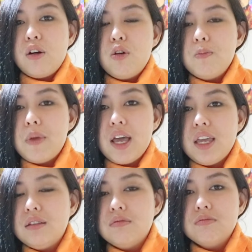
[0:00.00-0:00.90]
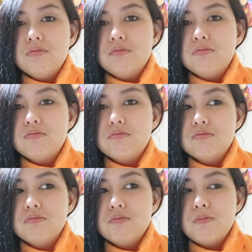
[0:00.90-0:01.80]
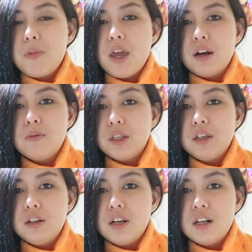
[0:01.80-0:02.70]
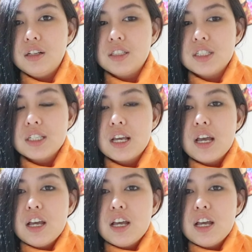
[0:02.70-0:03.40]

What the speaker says: combine bare materials,